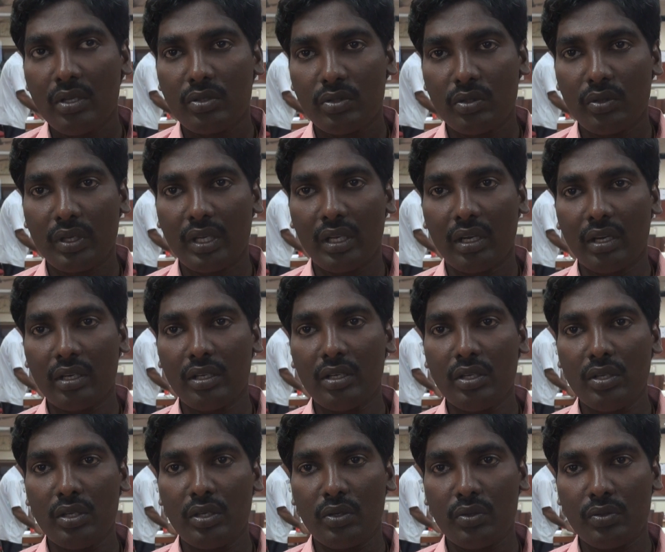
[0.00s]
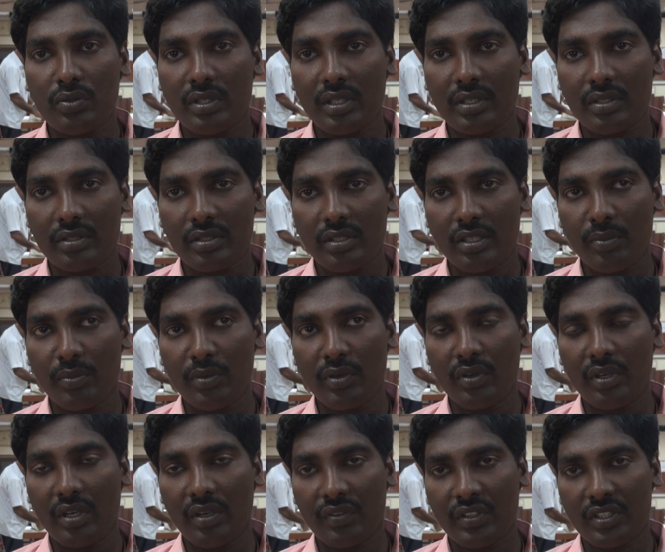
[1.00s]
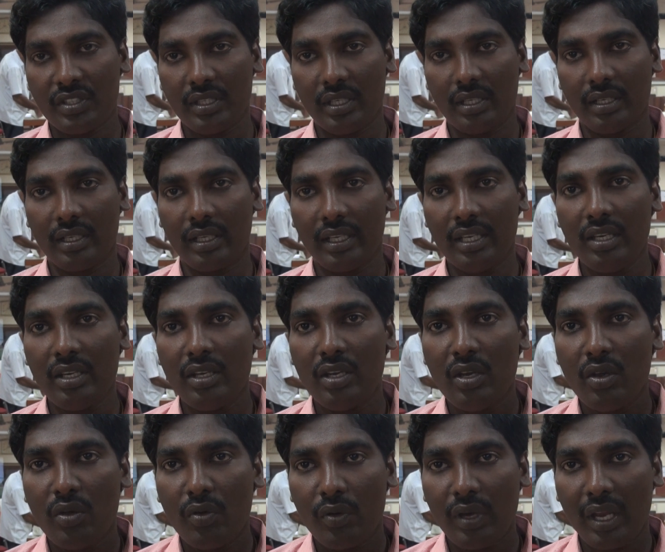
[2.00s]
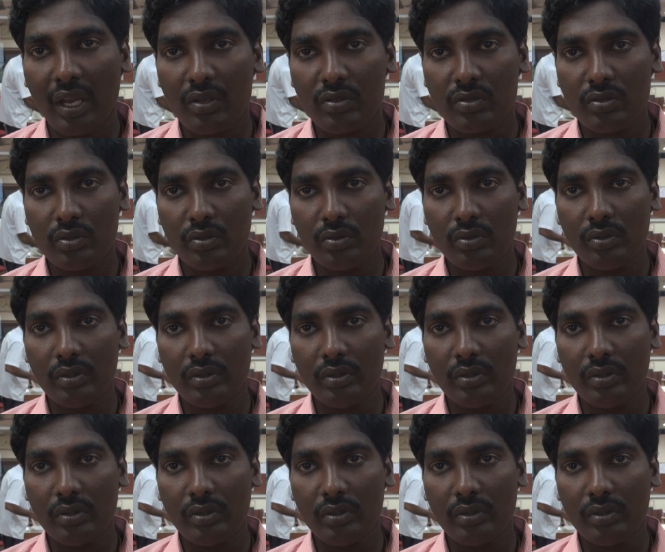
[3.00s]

So in order to use the CPU efficiently, we have to